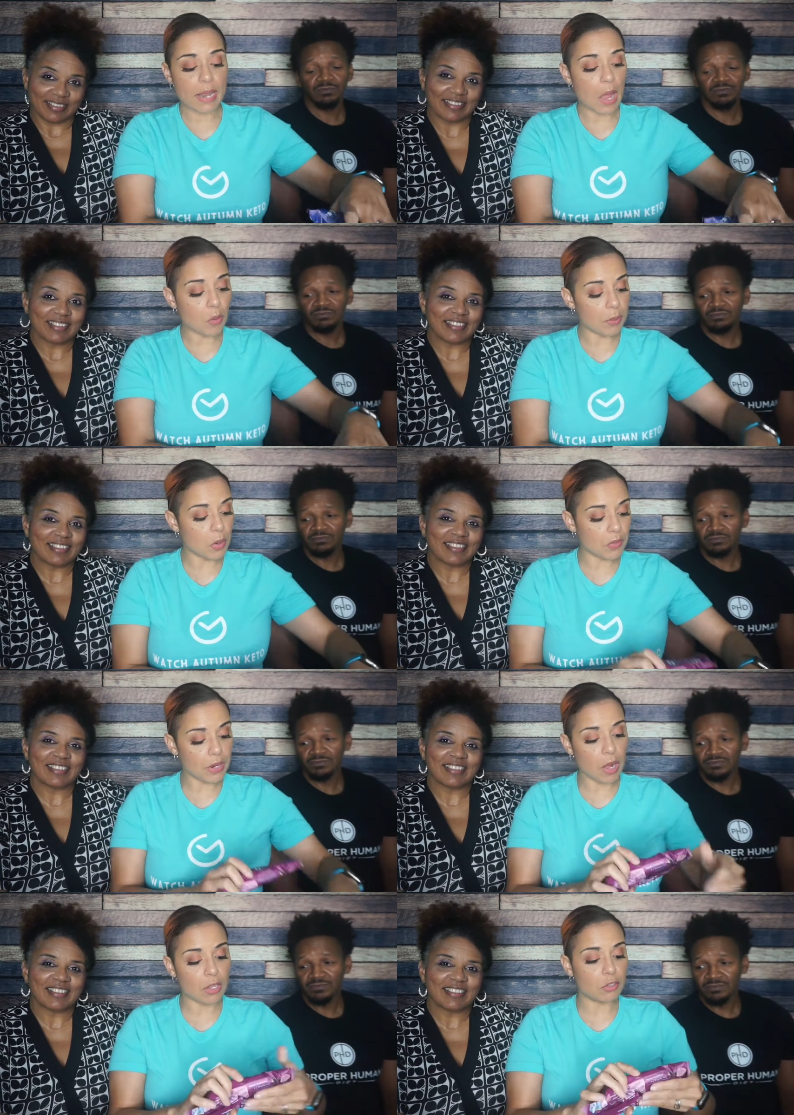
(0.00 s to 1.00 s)
Speaker 1: now we're
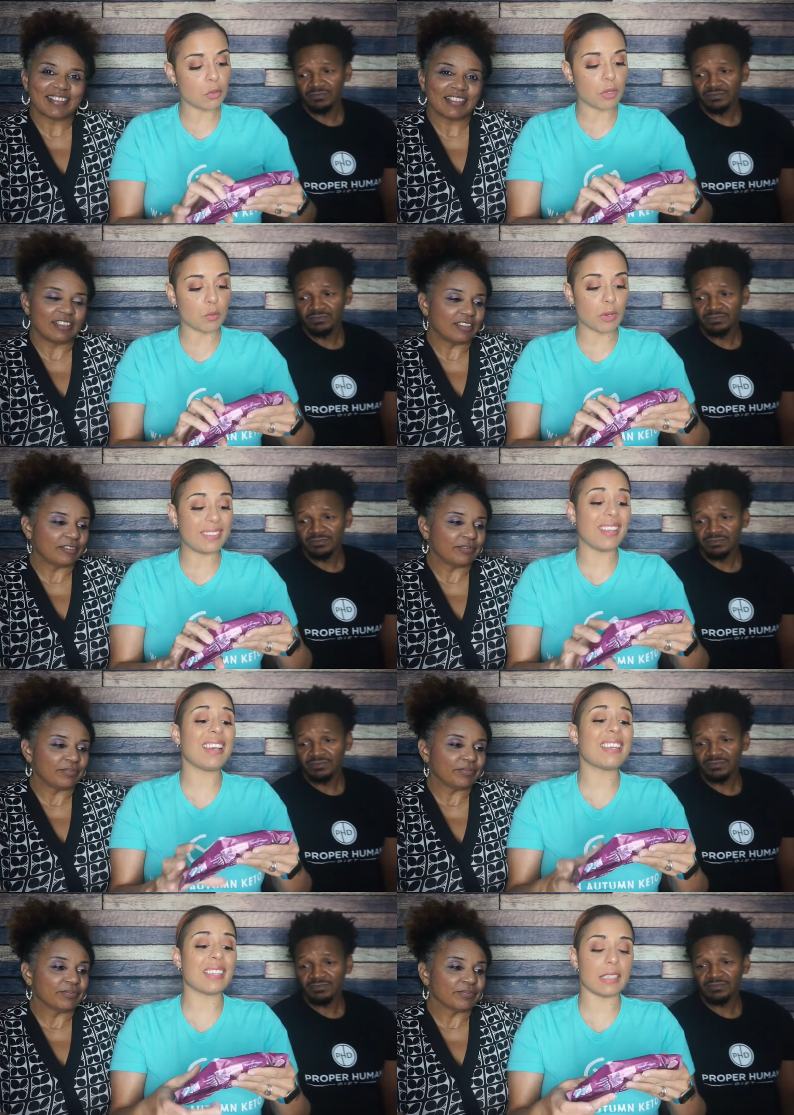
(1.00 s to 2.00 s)
moving on to the
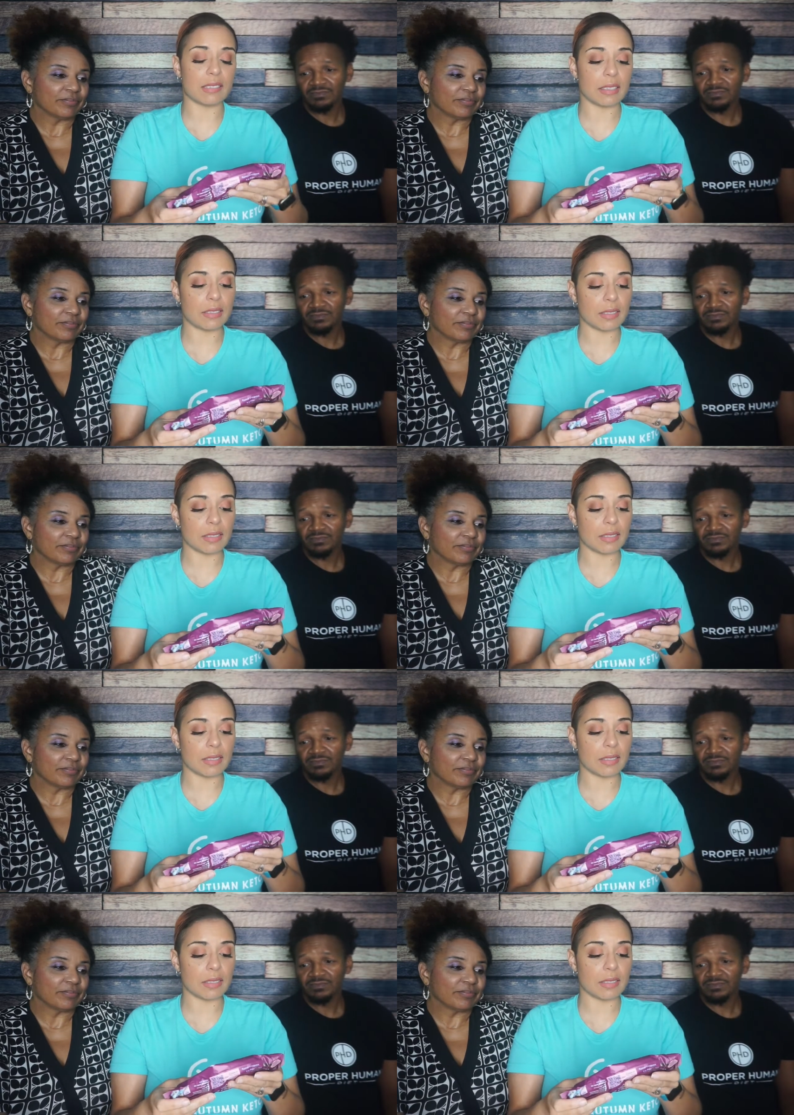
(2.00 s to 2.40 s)
ridiculously